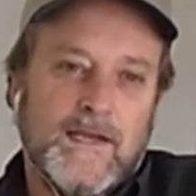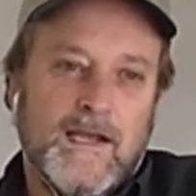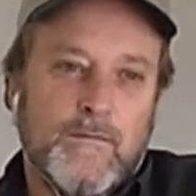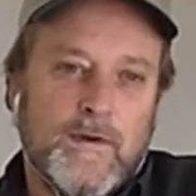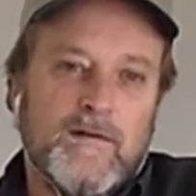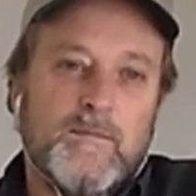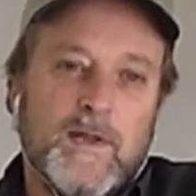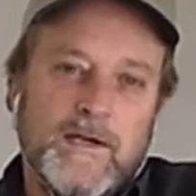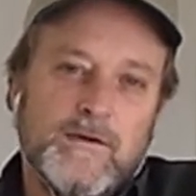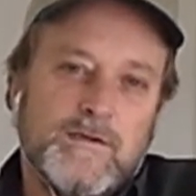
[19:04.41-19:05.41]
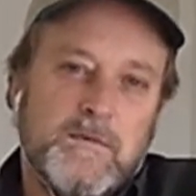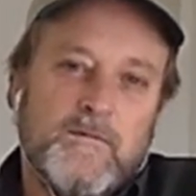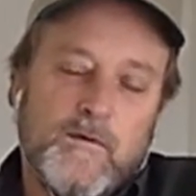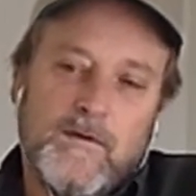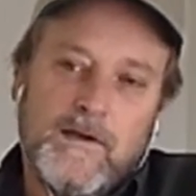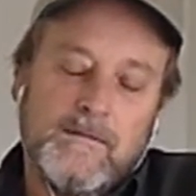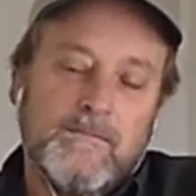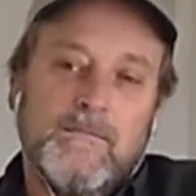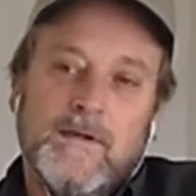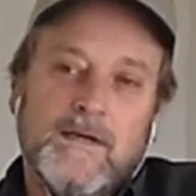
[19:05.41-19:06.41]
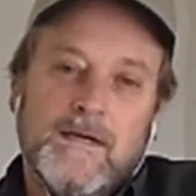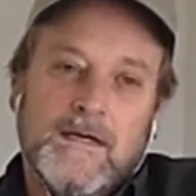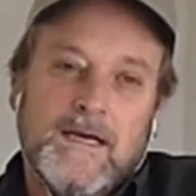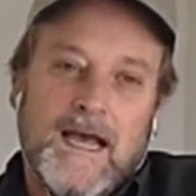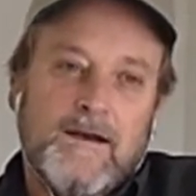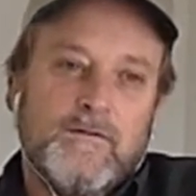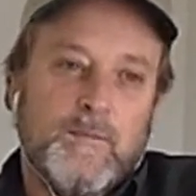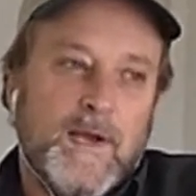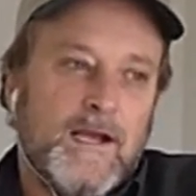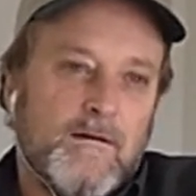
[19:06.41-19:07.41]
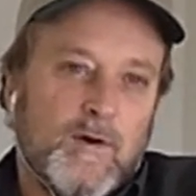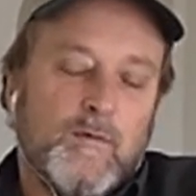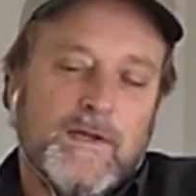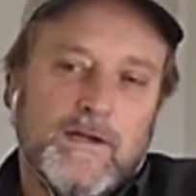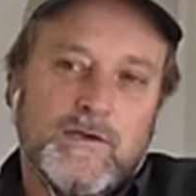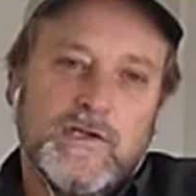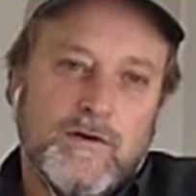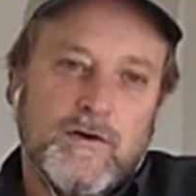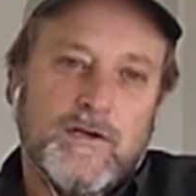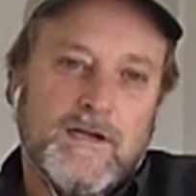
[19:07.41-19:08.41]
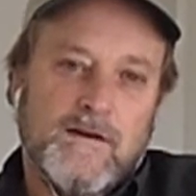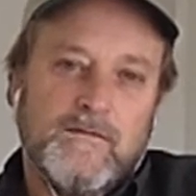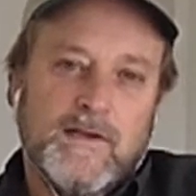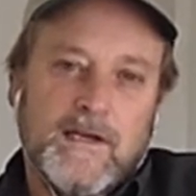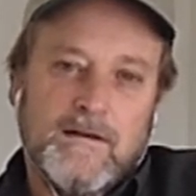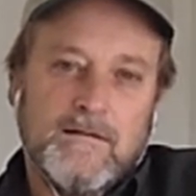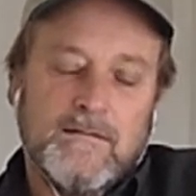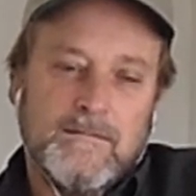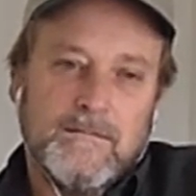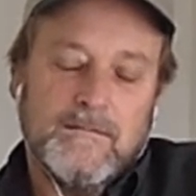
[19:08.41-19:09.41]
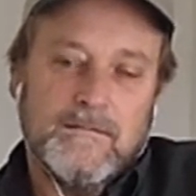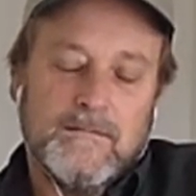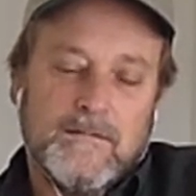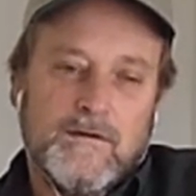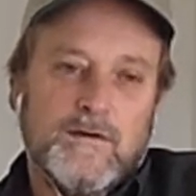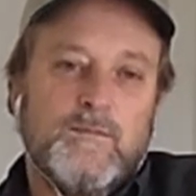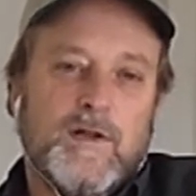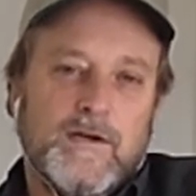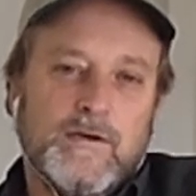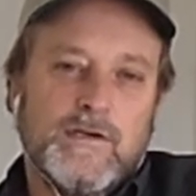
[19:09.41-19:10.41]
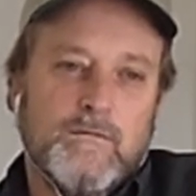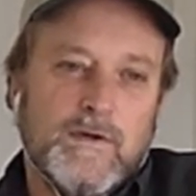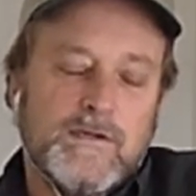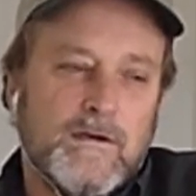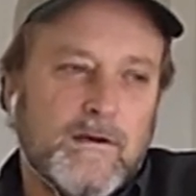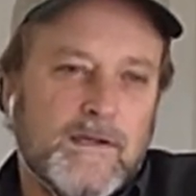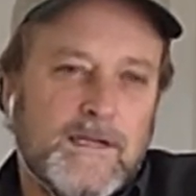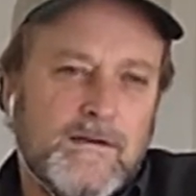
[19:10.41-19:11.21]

They get rid of players before they have to pay them, or when they're still good enough to get good players in return.